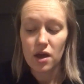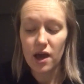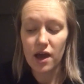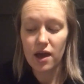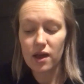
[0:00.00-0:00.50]

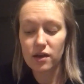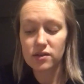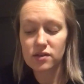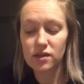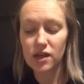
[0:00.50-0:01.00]
and
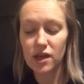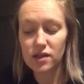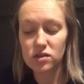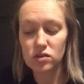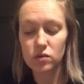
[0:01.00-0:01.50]

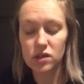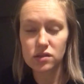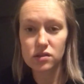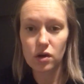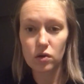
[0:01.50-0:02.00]
in doing
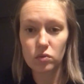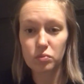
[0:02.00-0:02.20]
so,